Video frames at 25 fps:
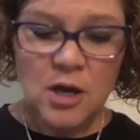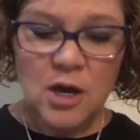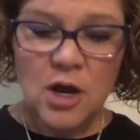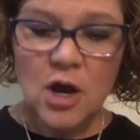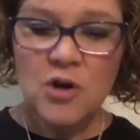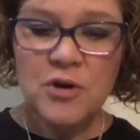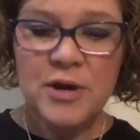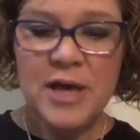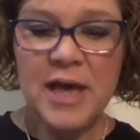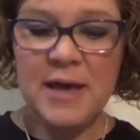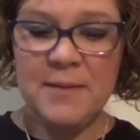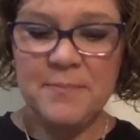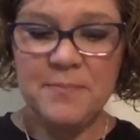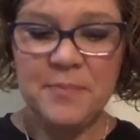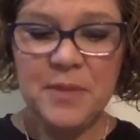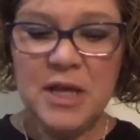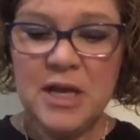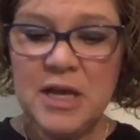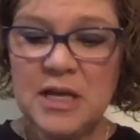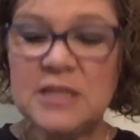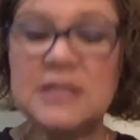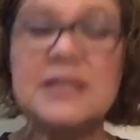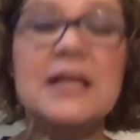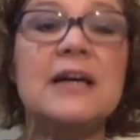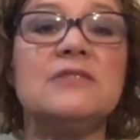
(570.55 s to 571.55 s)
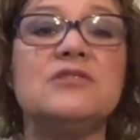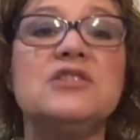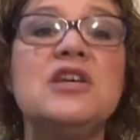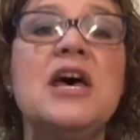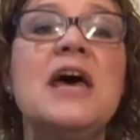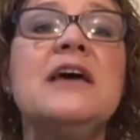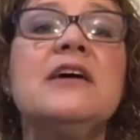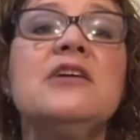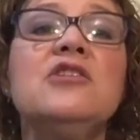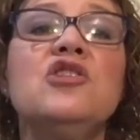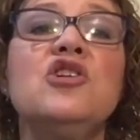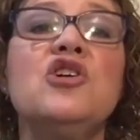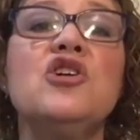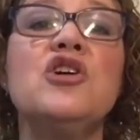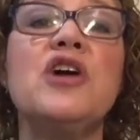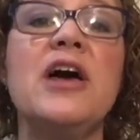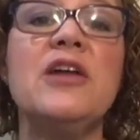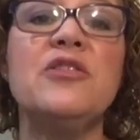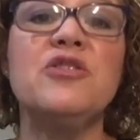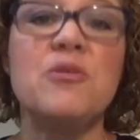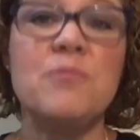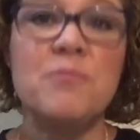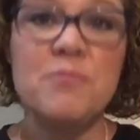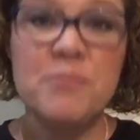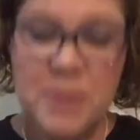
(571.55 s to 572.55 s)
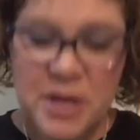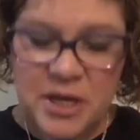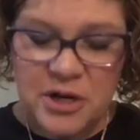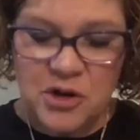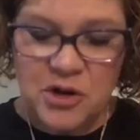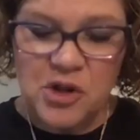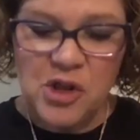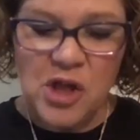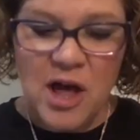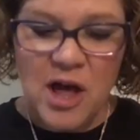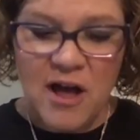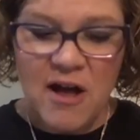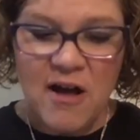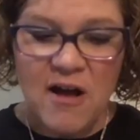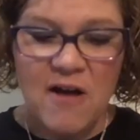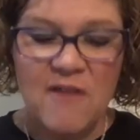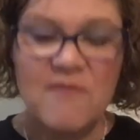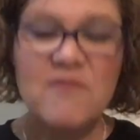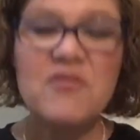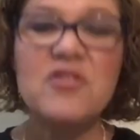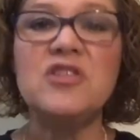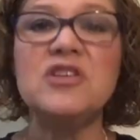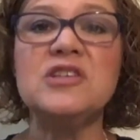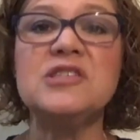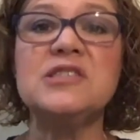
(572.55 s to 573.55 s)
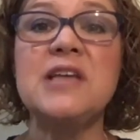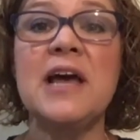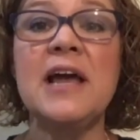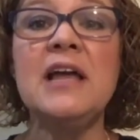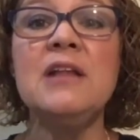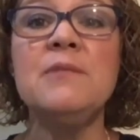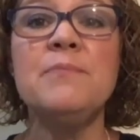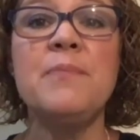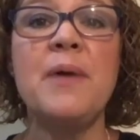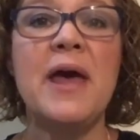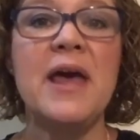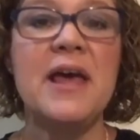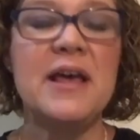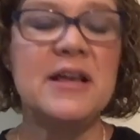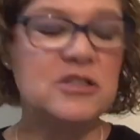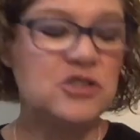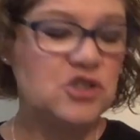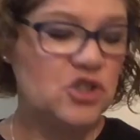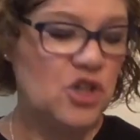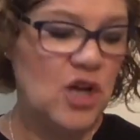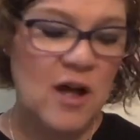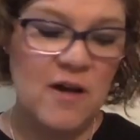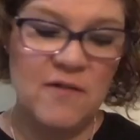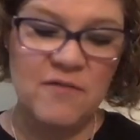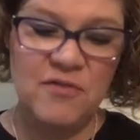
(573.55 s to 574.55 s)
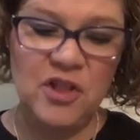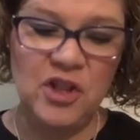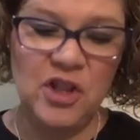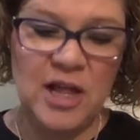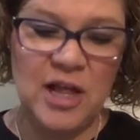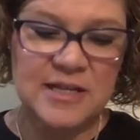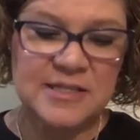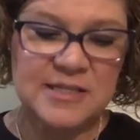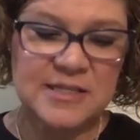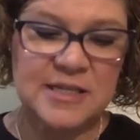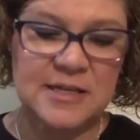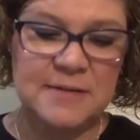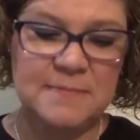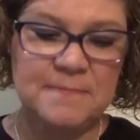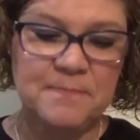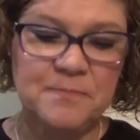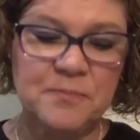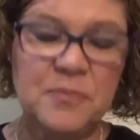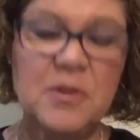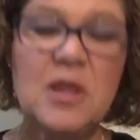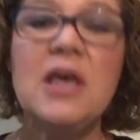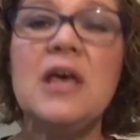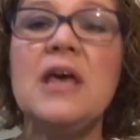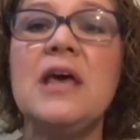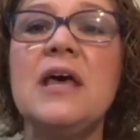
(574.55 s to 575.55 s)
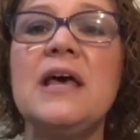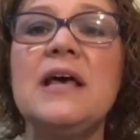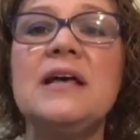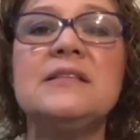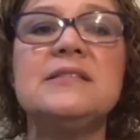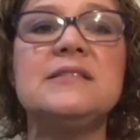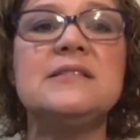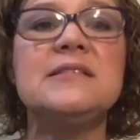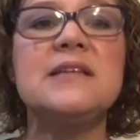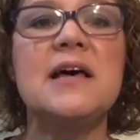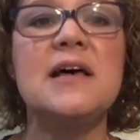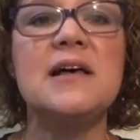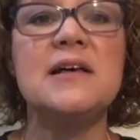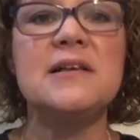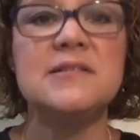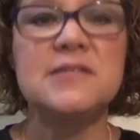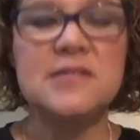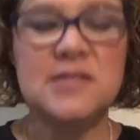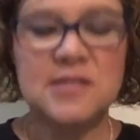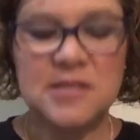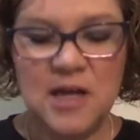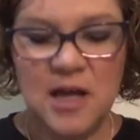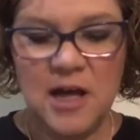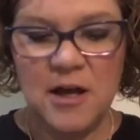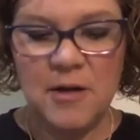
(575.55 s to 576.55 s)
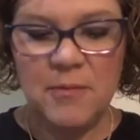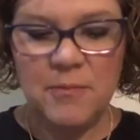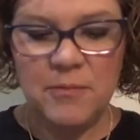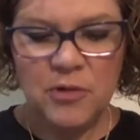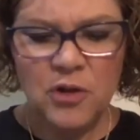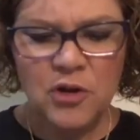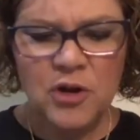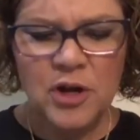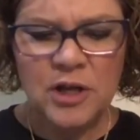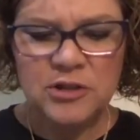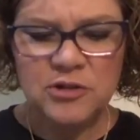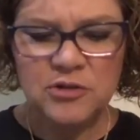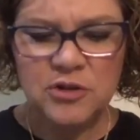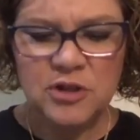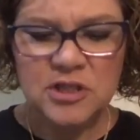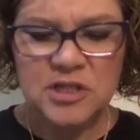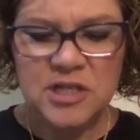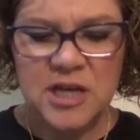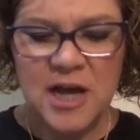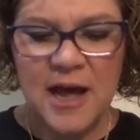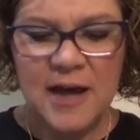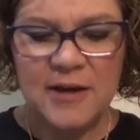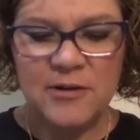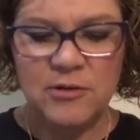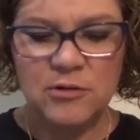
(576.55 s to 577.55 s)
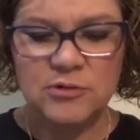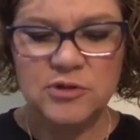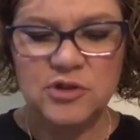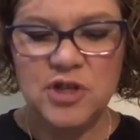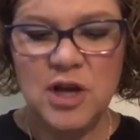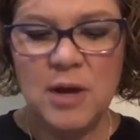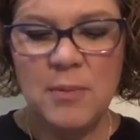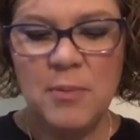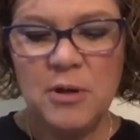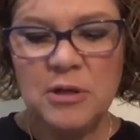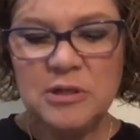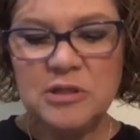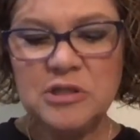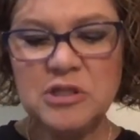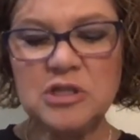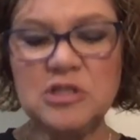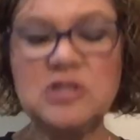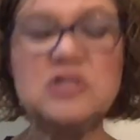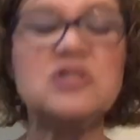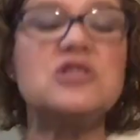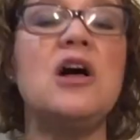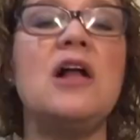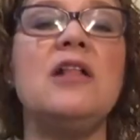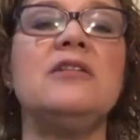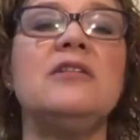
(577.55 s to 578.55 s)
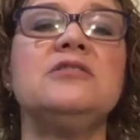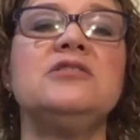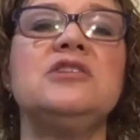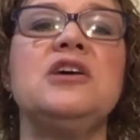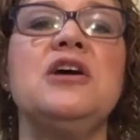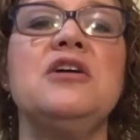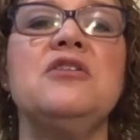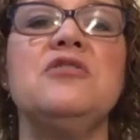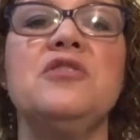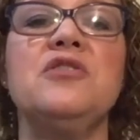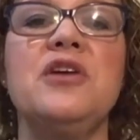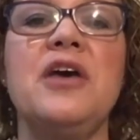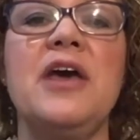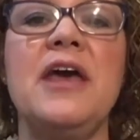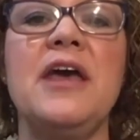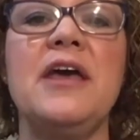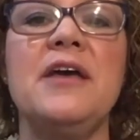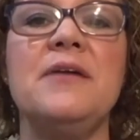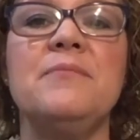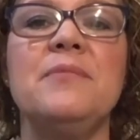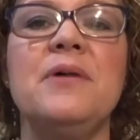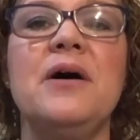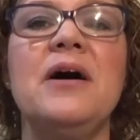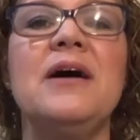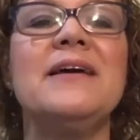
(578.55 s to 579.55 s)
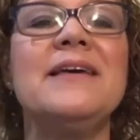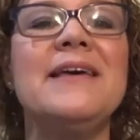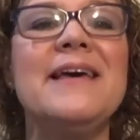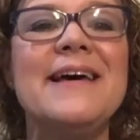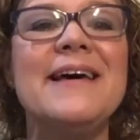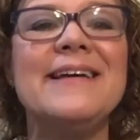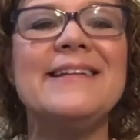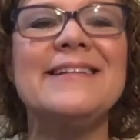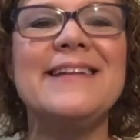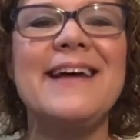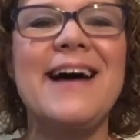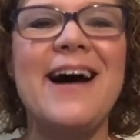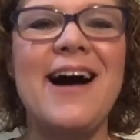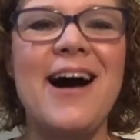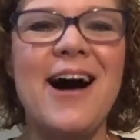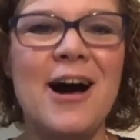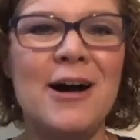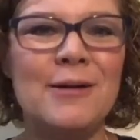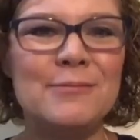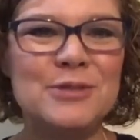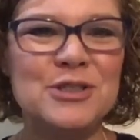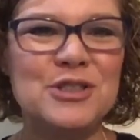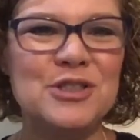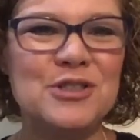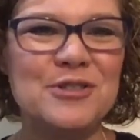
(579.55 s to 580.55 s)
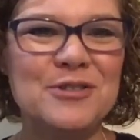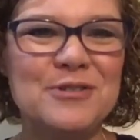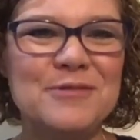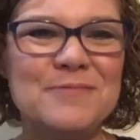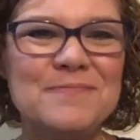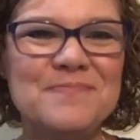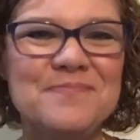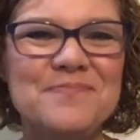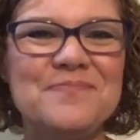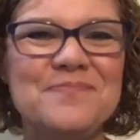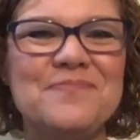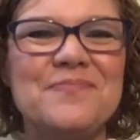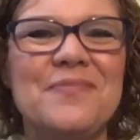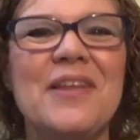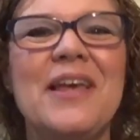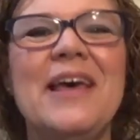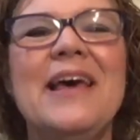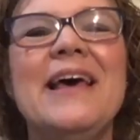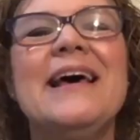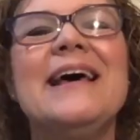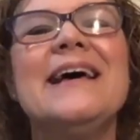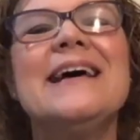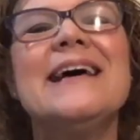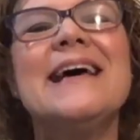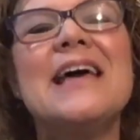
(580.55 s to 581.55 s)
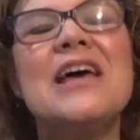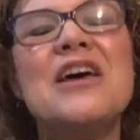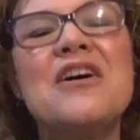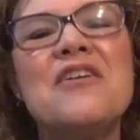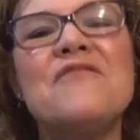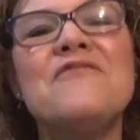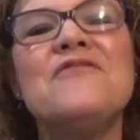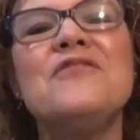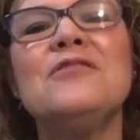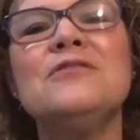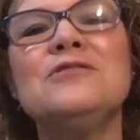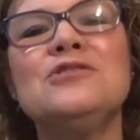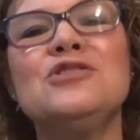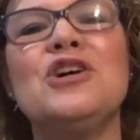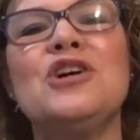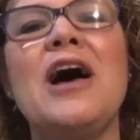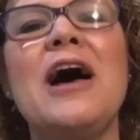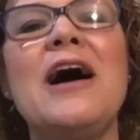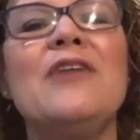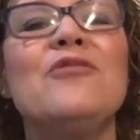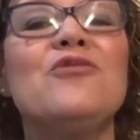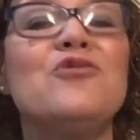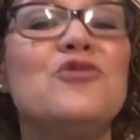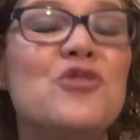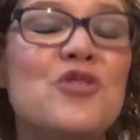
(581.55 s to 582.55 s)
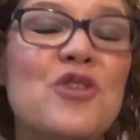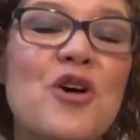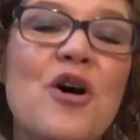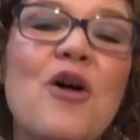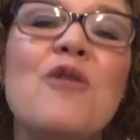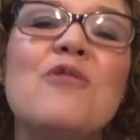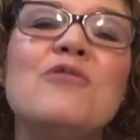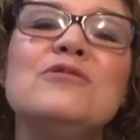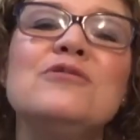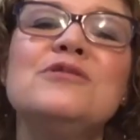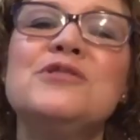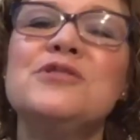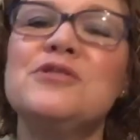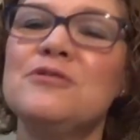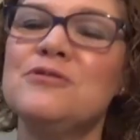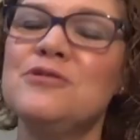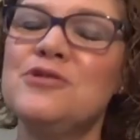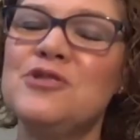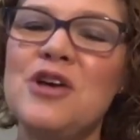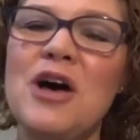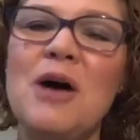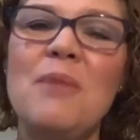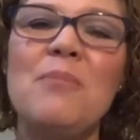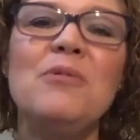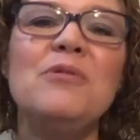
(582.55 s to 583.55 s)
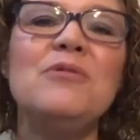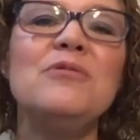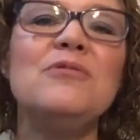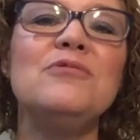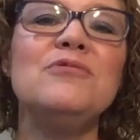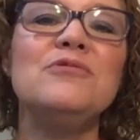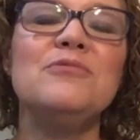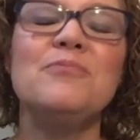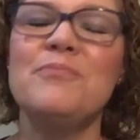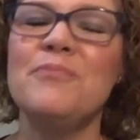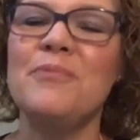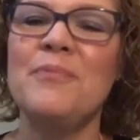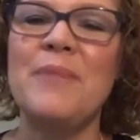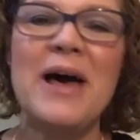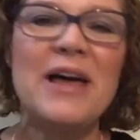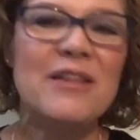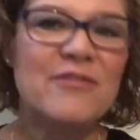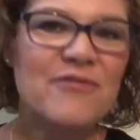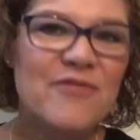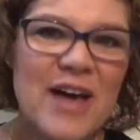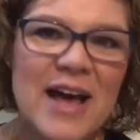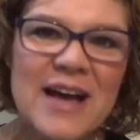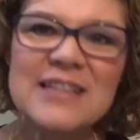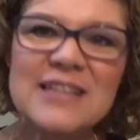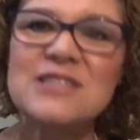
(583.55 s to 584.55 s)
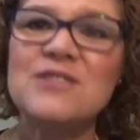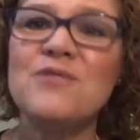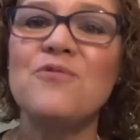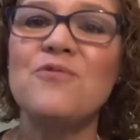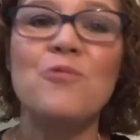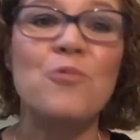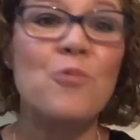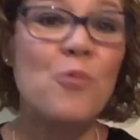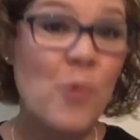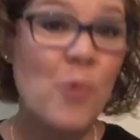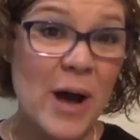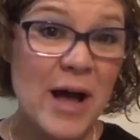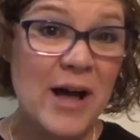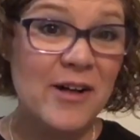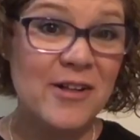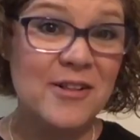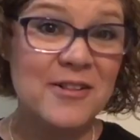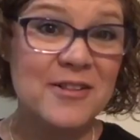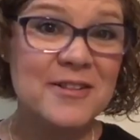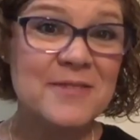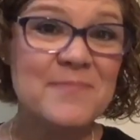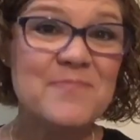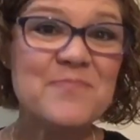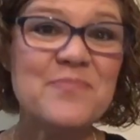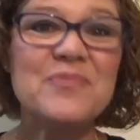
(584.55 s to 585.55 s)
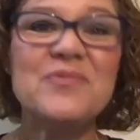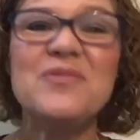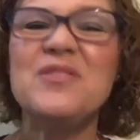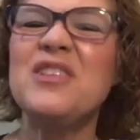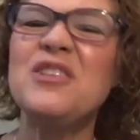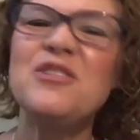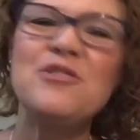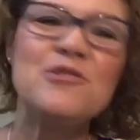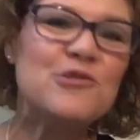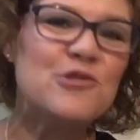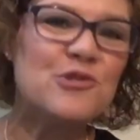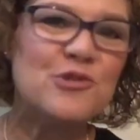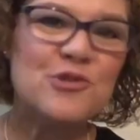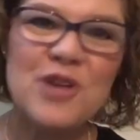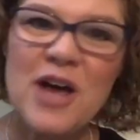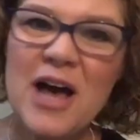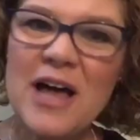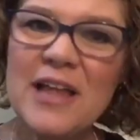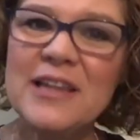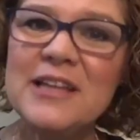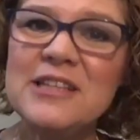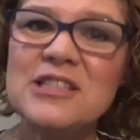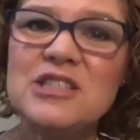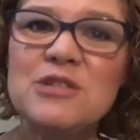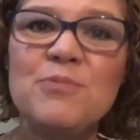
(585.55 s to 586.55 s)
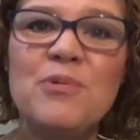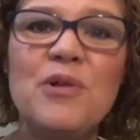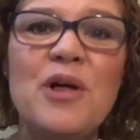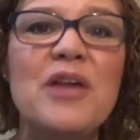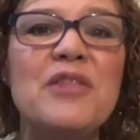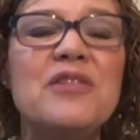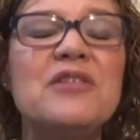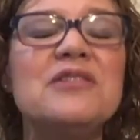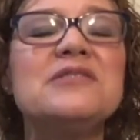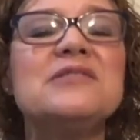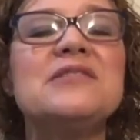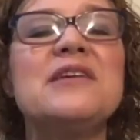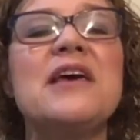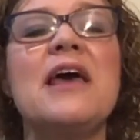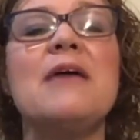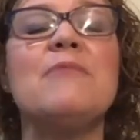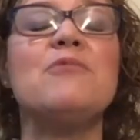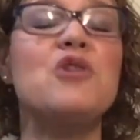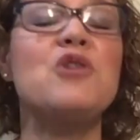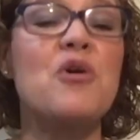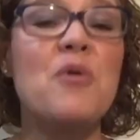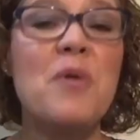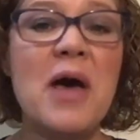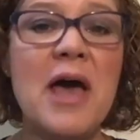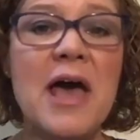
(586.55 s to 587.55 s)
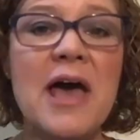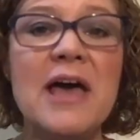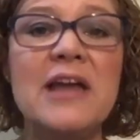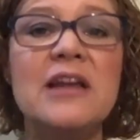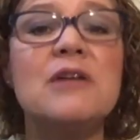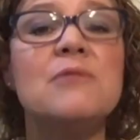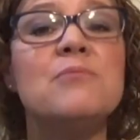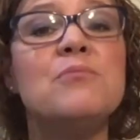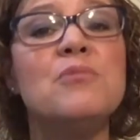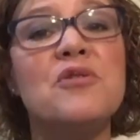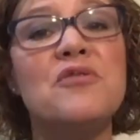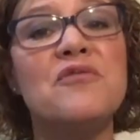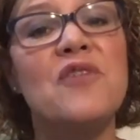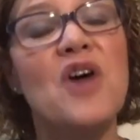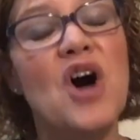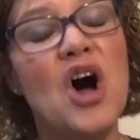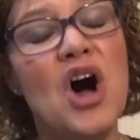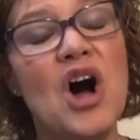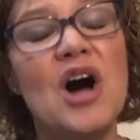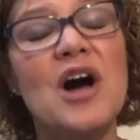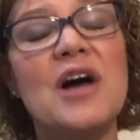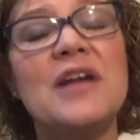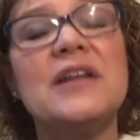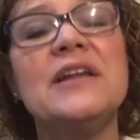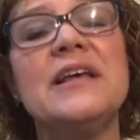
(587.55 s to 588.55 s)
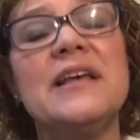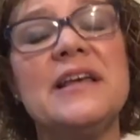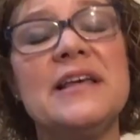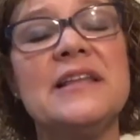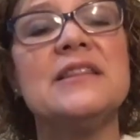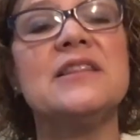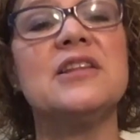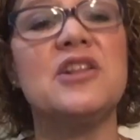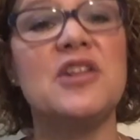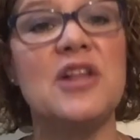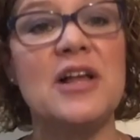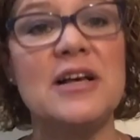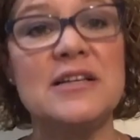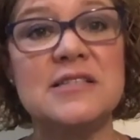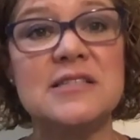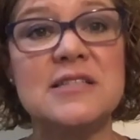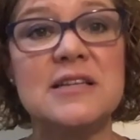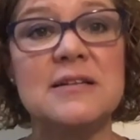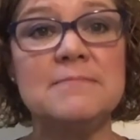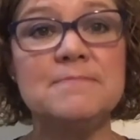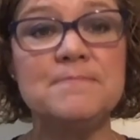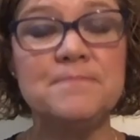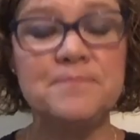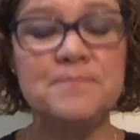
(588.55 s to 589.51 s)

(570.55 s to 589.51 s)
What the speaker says: Okay, now take a look at the middle of the second page of the lesson. It says, look under the title, Doubles Solitaire Game, again, optional. If your child knows their double math facts well, then you do not need to play this game. Go ahead and move on in the lesson.